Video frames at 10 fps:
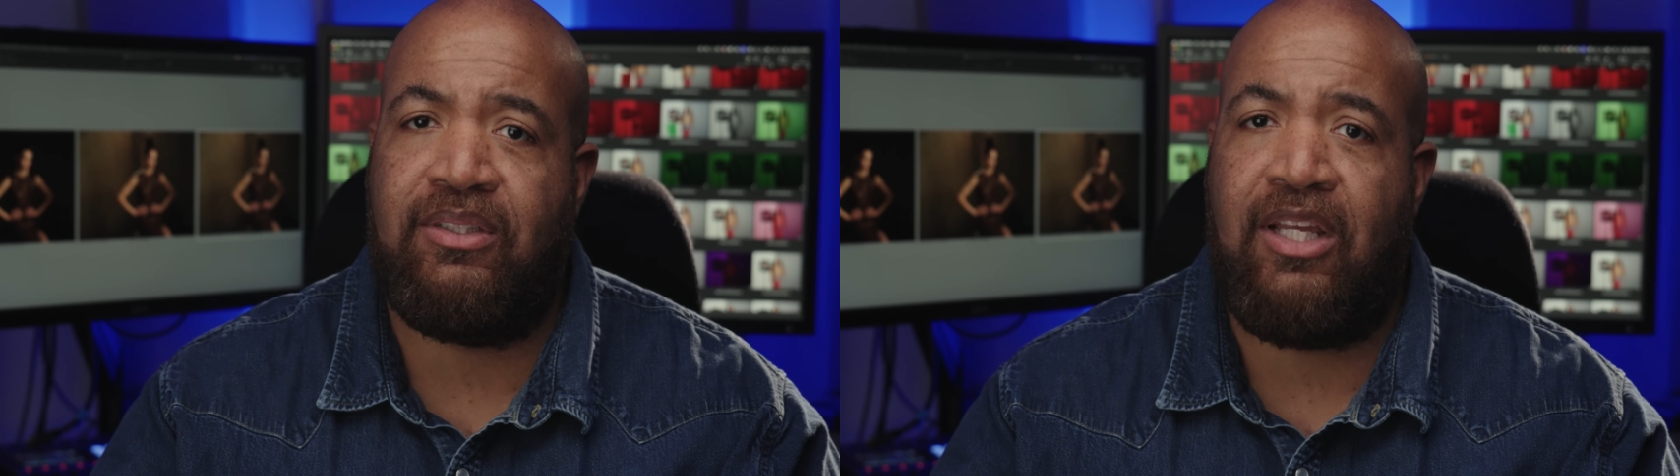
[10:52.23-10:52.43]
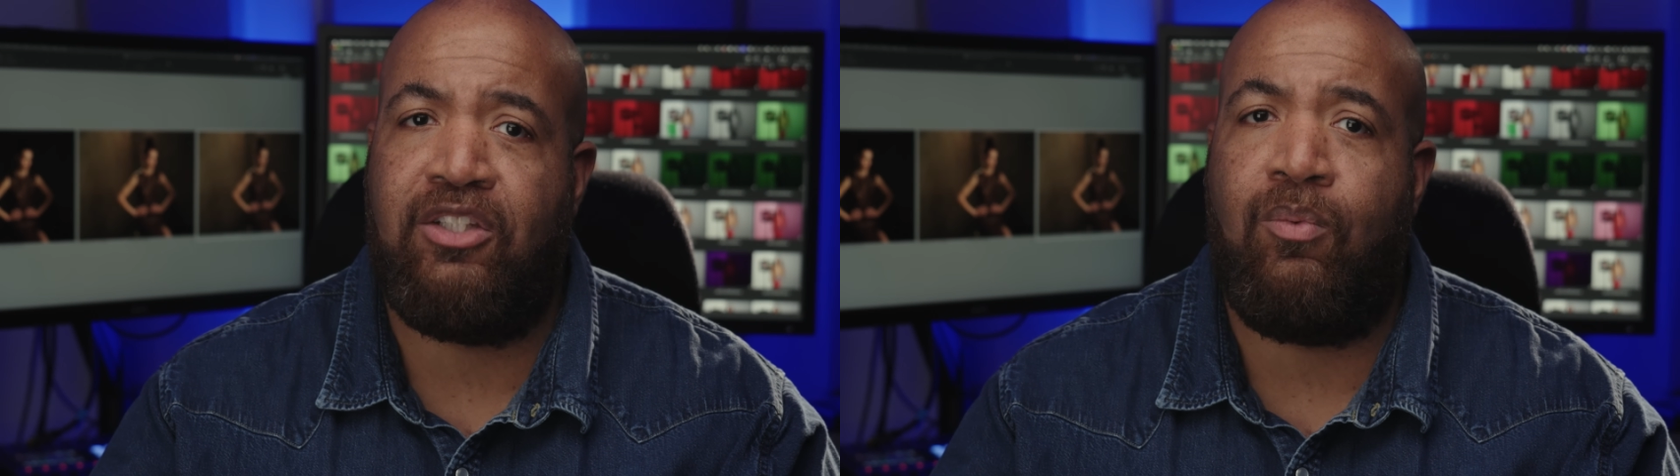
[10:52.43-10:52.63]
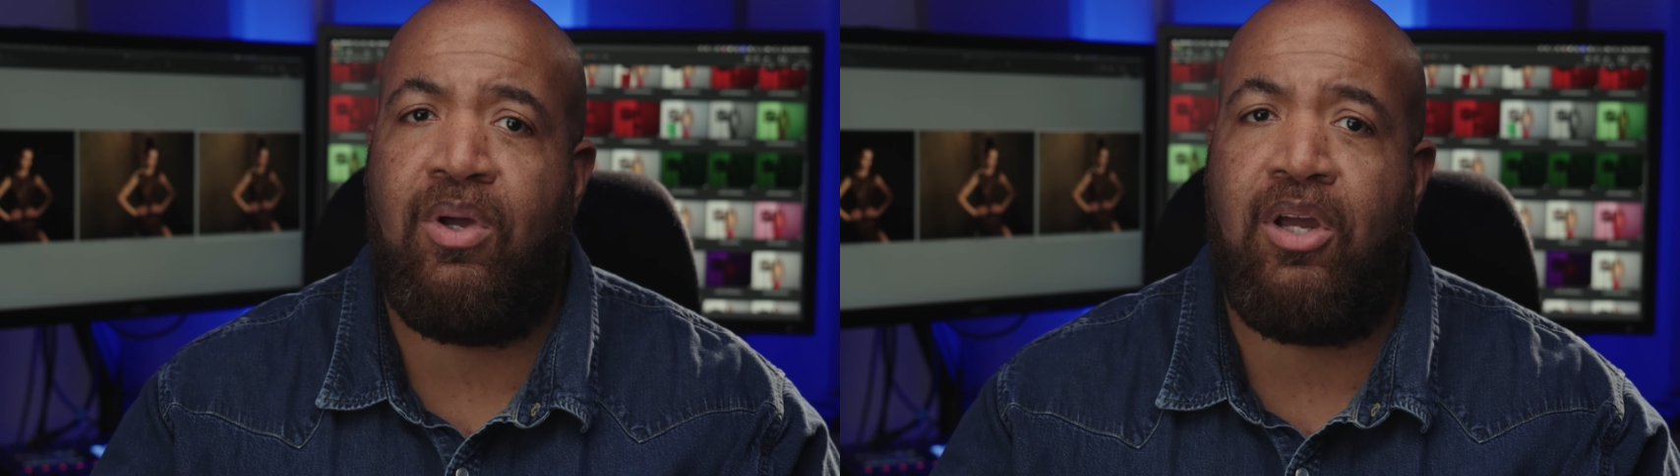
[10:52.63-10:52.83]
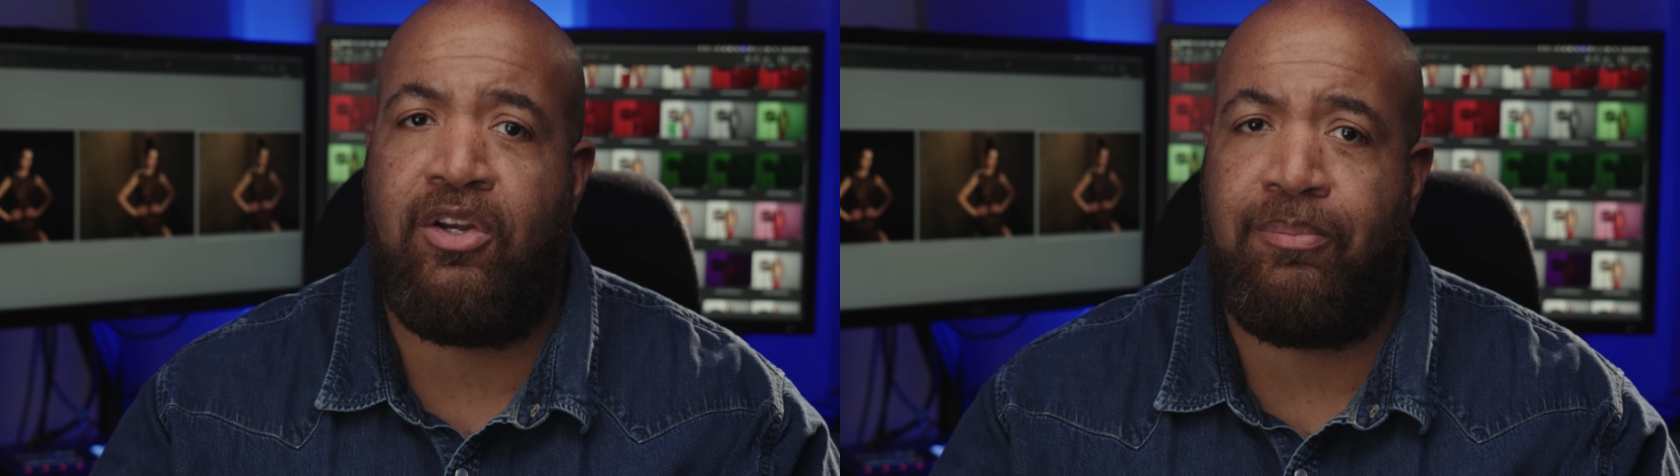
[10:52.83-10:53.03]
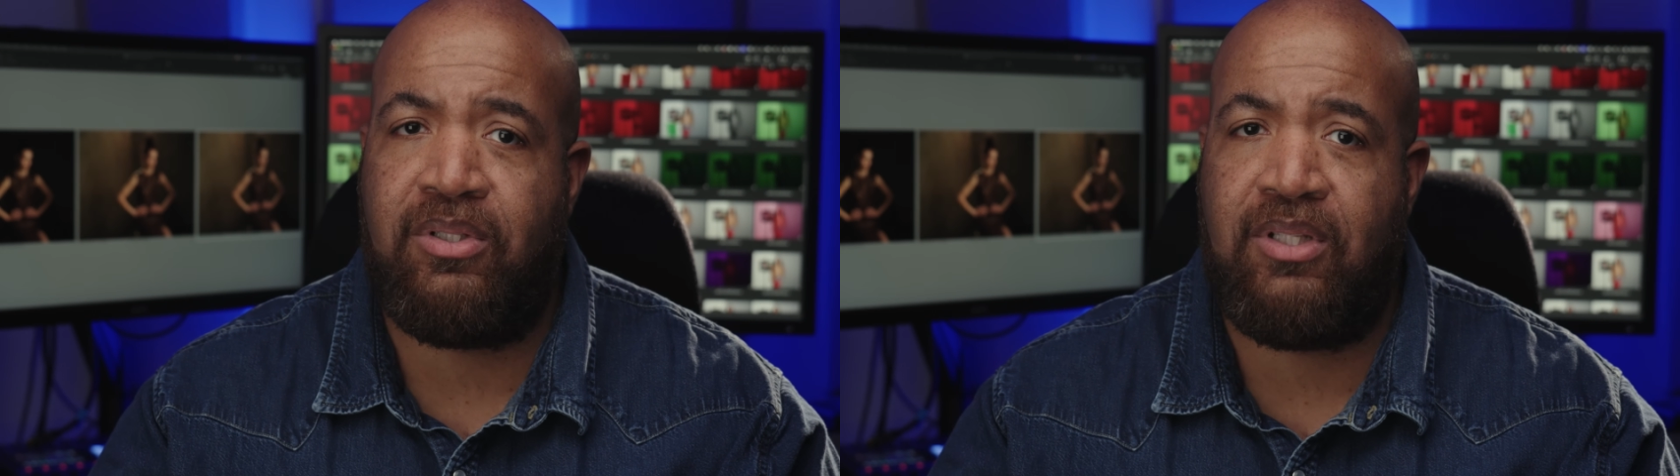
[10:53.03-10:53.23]
set to
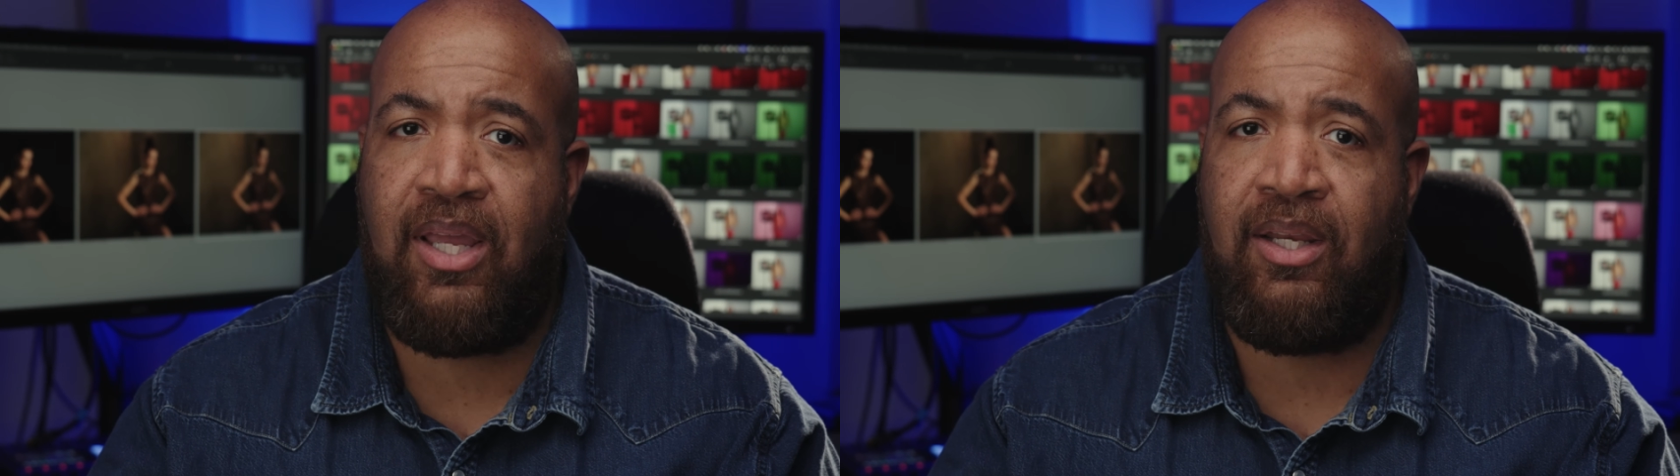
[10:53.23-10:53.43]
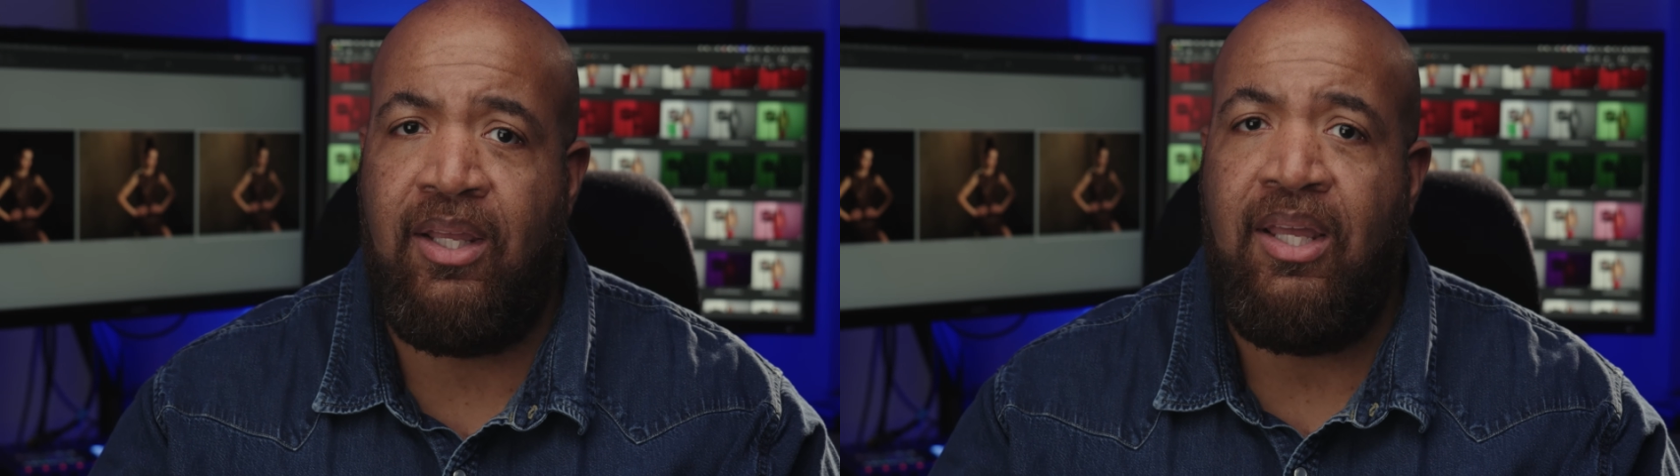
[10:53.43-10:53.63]
100%,